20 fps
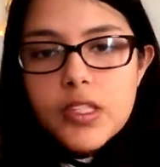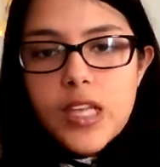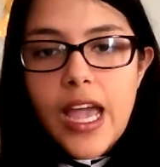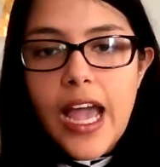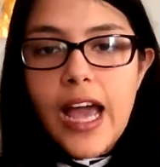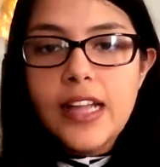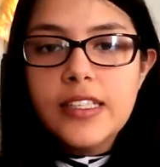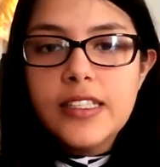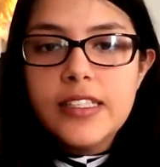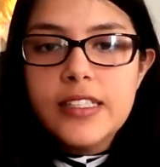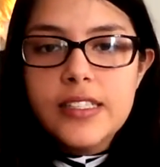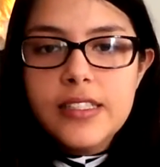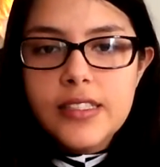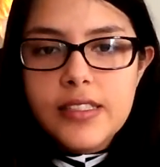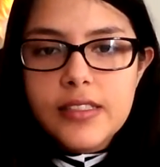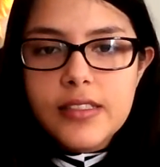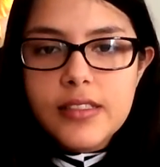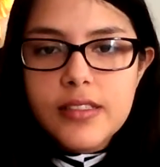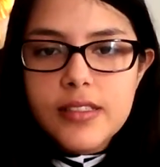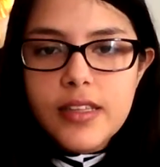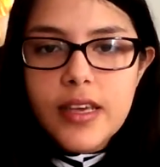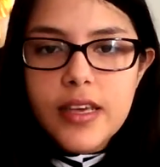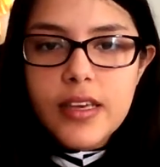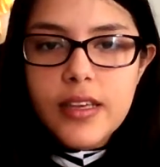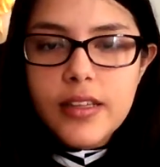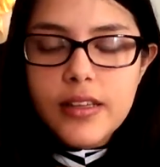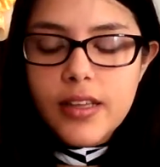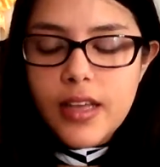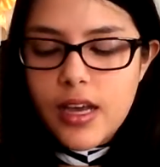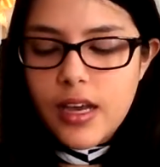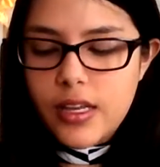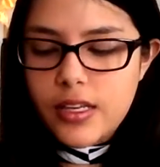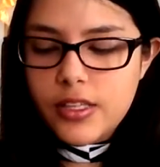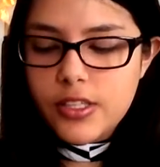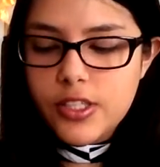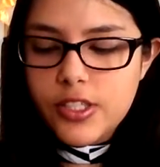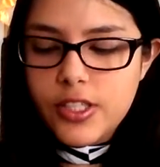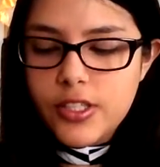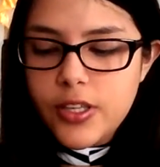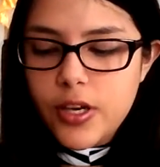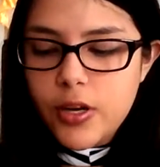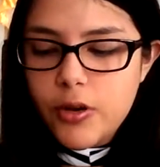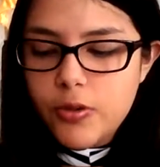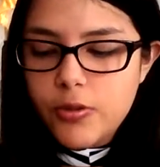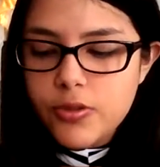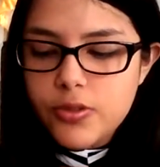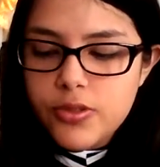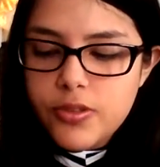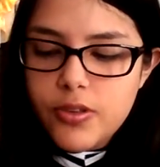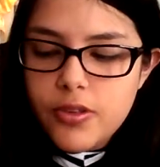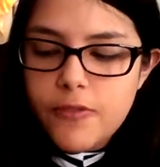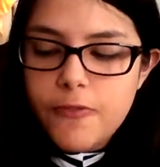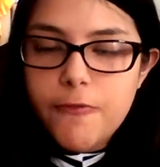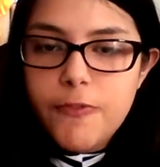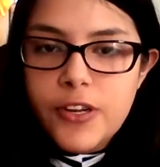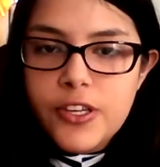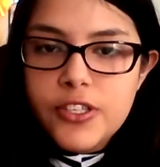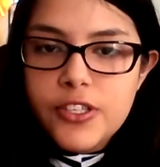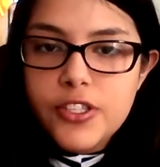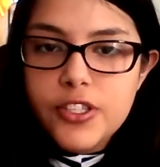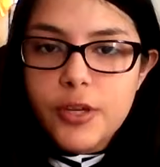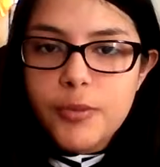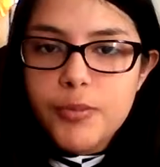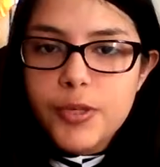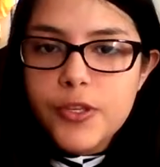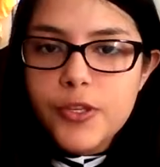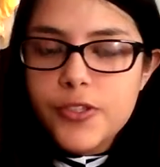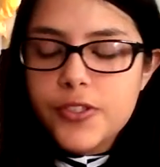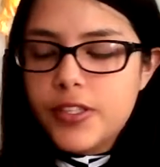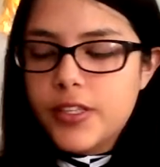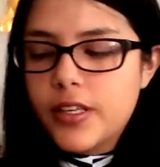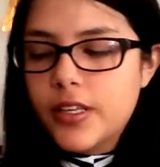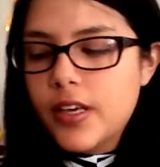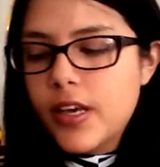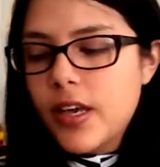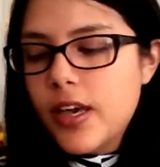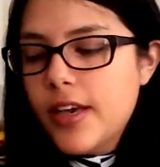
Alice is saying that she knows French and music,